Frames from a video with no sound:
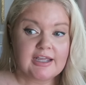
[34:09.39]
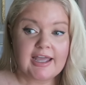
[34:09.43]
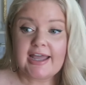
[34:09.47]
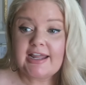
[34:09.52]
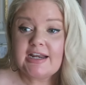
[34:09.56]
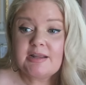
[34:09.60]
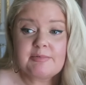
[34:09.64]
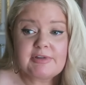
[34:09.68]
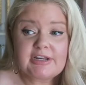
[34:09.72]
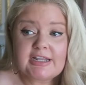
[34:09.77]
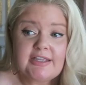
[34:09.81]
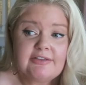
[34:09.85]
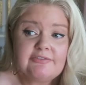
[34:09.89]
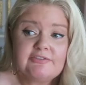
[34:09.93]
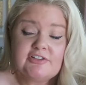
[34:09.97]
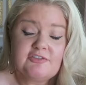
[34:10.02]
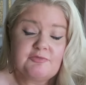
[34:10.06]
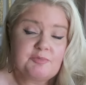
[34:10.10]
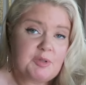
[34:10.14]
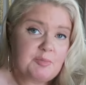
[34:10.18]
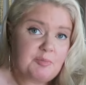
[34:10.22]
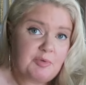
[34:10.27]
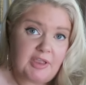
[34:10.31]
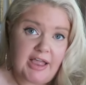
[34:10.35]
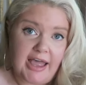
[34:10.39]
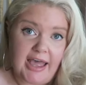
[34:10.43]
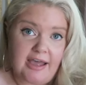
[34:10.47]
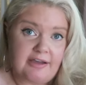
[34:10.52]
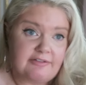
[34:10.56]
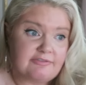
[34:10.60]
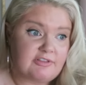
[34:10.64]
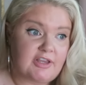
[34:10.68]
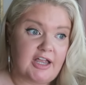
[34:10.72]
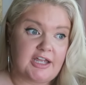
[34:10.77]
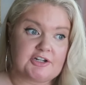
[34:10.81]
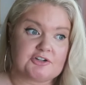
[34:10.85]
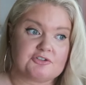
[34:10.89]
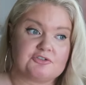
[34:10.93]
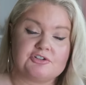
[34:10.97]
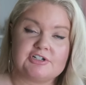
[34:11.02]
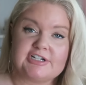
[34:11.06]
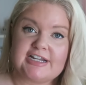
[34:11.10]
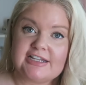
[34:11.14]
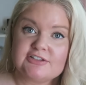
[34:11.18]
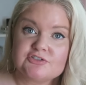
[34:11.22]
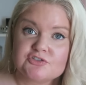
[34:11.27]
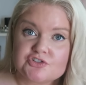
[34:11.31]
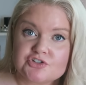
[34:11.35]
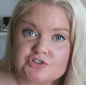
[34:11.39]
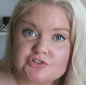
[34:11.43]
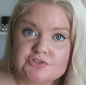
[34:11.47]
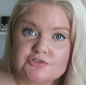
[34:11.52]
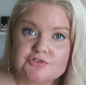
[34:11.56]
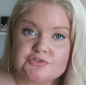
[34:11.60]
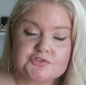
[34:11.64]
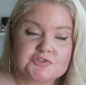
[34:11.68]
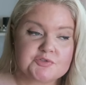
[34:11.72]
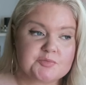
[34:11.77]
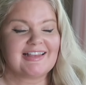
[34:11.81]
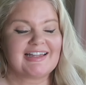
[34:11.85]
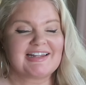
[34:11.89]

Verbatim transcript: Anyway, even if people have a lot of credentials,